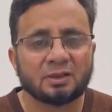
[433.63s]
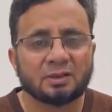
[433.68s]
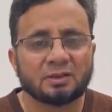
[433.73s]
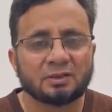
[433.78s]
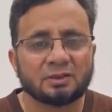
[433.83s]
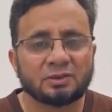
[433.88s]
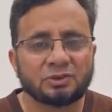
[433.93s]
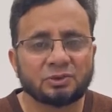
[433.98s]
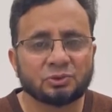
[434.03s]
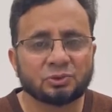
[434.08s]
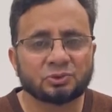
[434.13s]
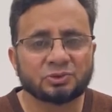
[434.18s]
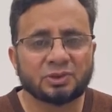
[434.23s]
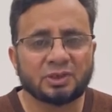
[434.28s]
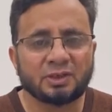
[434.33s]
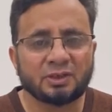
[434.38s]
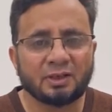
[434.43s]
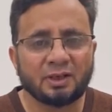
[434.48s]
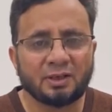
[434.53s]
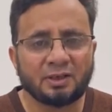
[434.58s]

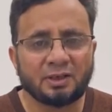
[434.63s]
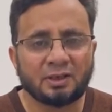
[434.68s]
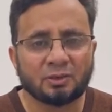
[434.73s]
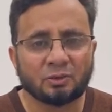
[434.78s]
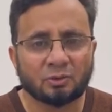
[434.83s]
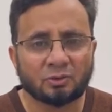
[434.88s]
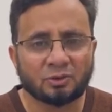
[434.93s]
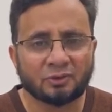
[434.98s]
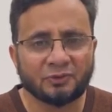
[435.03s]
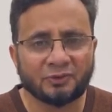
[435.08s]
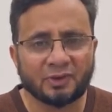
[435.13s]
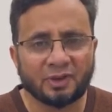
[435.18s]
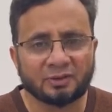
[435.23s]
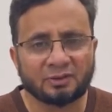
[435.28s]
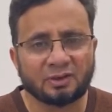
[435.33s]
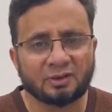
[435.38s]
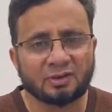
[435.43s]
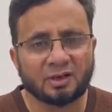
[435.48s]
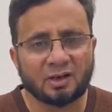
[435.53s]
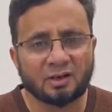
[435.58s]
Using any notes on
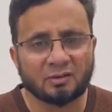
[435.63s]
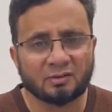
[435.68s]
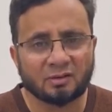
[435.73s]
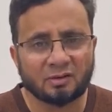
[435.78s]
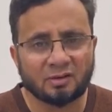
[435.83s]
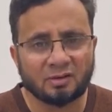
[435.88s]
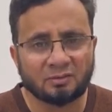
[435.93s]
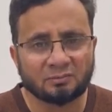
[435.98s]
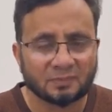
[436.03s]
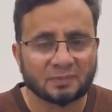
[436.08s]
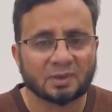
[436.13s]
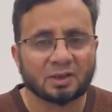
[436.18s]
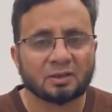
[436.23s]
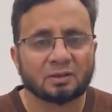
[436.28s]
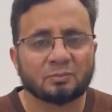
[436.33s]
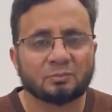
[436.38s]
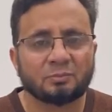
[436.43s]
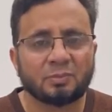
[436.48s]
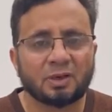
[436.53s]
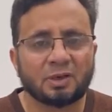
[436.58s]
the diagram,
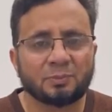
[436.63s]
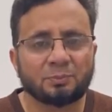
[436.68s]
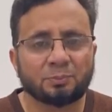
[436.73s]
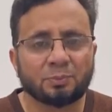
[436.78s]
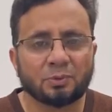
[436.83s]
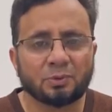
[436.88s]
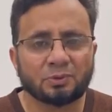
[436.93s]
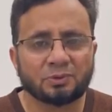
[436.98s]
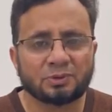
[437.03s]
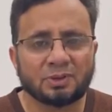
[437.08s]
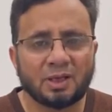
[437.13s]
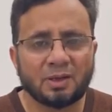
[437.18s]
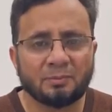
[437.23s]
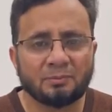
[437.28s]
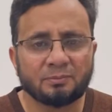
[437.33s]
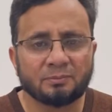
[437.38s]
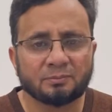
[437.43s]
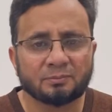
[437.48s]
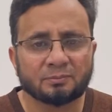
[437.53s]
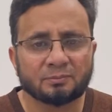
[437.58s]
but put
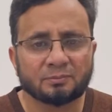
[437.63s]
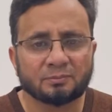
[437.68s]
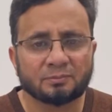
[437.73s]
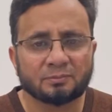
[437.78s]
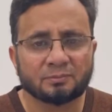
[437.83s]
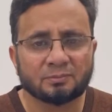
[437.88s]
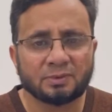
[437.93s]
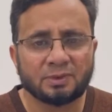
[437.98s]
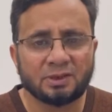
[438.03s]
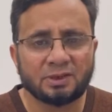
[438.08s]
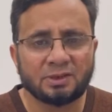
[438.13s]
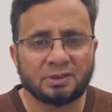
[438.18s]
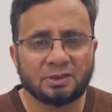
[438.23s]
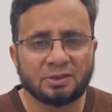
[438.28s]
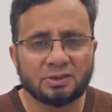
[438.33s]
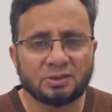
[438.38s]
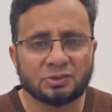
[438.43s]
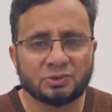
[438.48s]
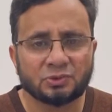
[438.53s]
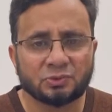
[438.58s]
them
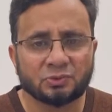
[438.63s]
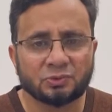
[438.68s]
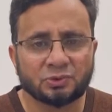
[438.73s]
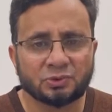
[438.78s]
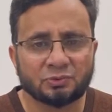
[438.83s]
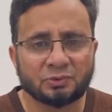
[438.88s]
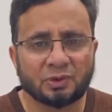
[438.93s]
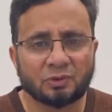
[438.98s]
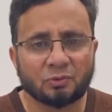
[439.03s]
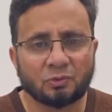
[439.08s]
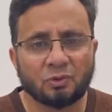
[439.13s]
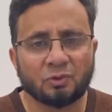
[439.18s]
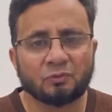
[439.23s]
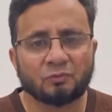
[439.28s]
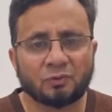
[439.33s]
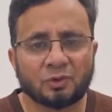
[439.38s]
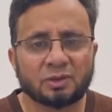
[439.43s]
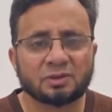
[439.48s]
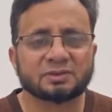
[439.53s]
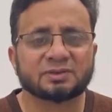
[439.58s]
into your own
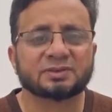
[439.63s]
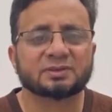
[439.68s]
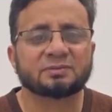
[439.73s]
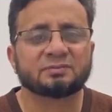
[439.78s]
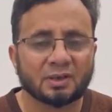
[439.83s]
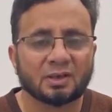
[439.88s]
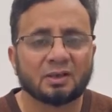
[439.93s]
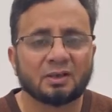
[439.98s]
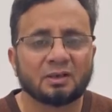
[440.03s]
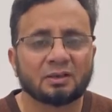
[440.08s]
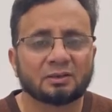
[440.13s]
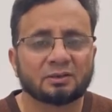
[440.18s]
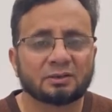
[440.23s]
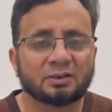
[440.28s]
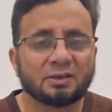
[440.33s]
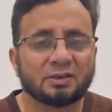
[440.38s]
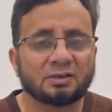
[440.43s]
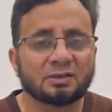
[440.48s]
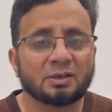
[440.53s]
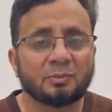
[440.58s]
words.
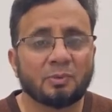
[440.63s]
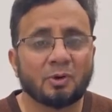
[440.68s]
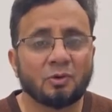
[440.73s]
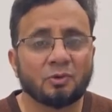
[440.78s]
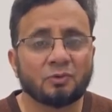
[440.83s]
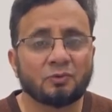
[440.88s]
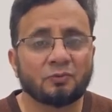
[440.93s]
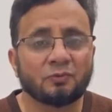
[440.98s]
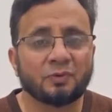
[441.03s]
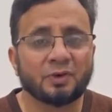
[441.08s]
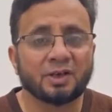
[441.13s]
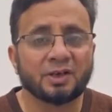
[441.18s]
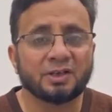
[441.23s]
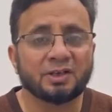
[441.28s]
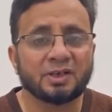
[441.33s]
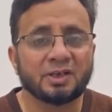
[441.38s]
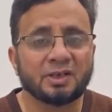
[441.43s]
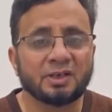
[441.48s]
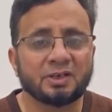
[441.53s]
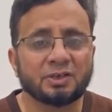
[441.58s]
Think about
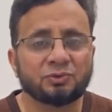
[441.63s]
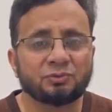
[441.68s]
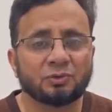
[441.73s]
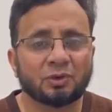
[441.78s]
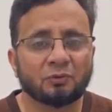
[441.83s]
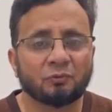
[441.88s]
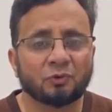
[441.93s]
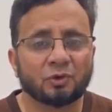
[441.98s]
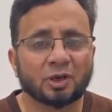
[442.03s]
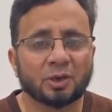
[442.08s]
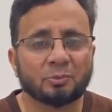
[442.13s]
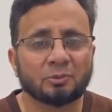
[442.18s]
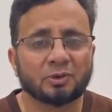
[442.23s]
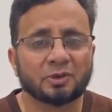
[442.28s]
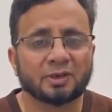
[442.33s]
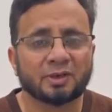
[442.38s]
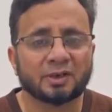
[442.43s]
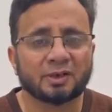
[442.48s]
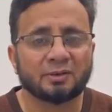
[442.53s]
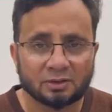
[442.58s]
varying your
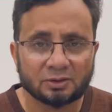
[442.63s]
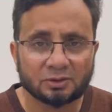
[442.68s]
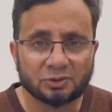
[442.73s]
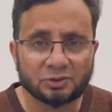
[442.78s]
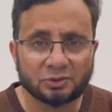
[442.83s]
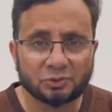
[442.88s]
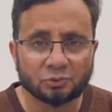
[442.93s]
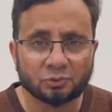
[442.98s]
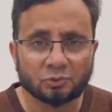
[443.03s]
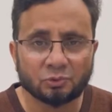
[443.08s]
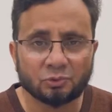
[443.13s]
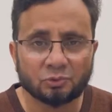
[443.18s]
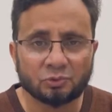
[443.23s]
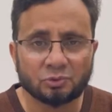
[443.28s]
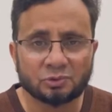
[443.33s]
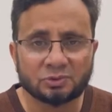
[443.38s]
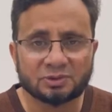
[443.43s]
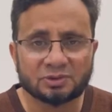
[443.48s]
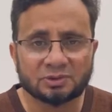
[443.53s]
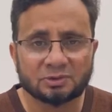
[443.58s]
vocabulary.
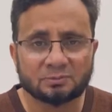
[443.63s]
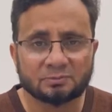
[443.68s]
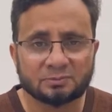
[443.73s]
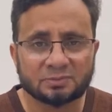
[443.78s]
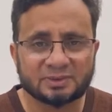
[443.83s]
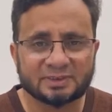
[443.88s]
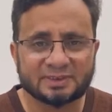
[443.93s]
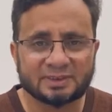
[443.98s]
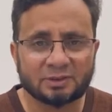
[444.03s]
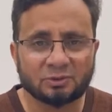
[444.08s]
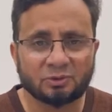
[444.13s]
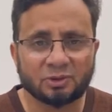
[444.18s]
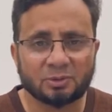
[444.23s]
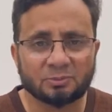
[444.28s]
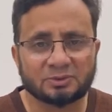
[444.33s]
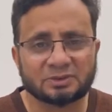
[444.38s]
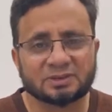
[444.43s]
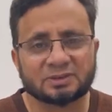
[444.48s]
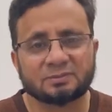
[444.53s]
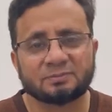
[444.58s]
Use
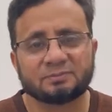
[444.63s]
synonyms.